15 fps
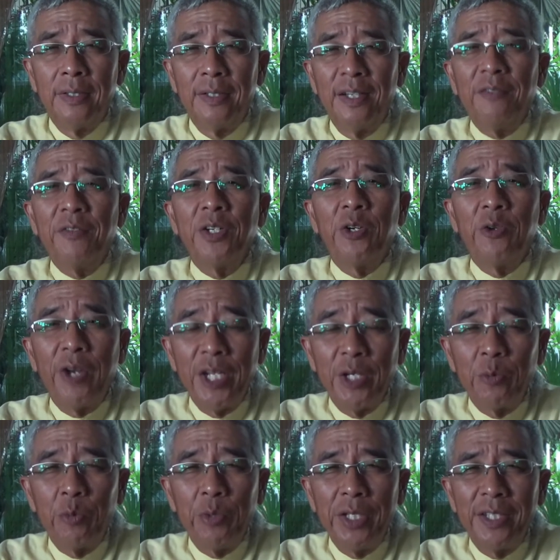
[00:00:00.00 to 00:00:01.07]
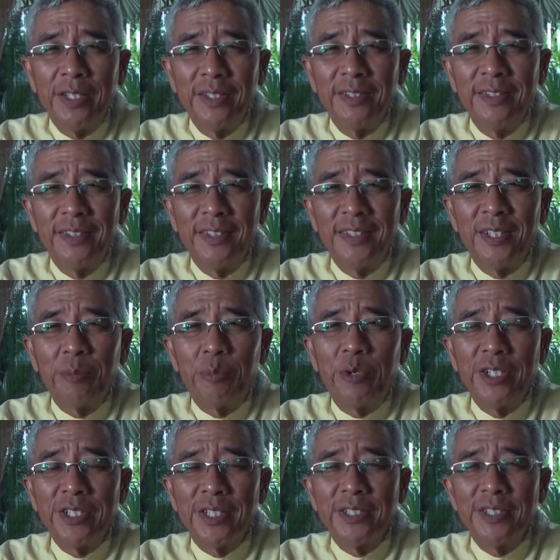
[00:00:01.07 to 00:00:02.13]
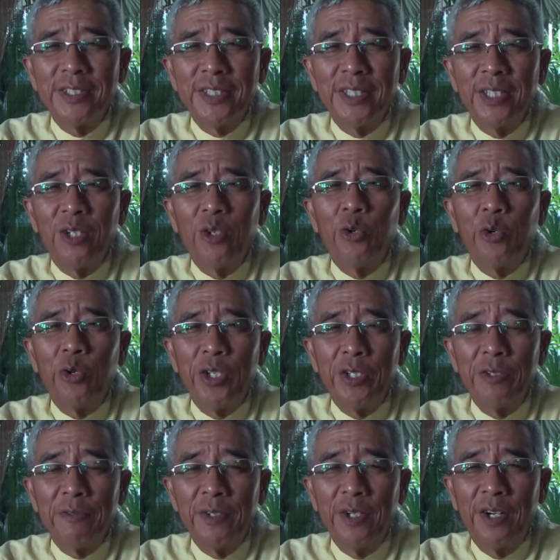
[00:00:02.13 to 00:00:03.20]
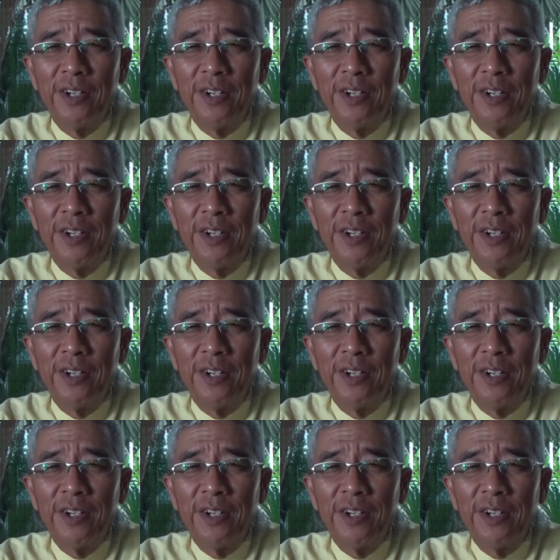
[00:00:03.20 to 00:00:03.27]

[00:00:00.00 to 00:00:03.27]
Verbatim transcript: Have a great week in the presence and glory of